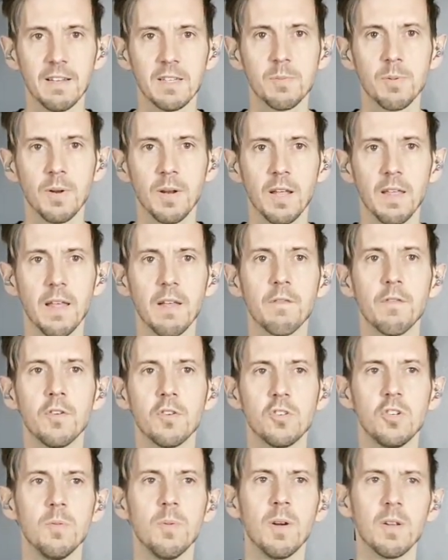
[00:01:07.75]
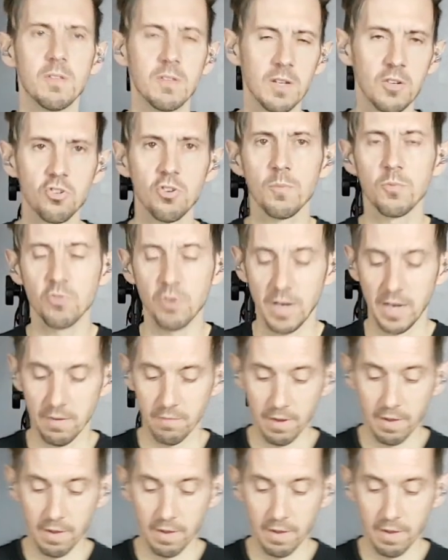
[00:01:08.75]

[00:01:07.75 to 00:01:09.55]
Let's put it like that. The first two bars. So let's jump straight in.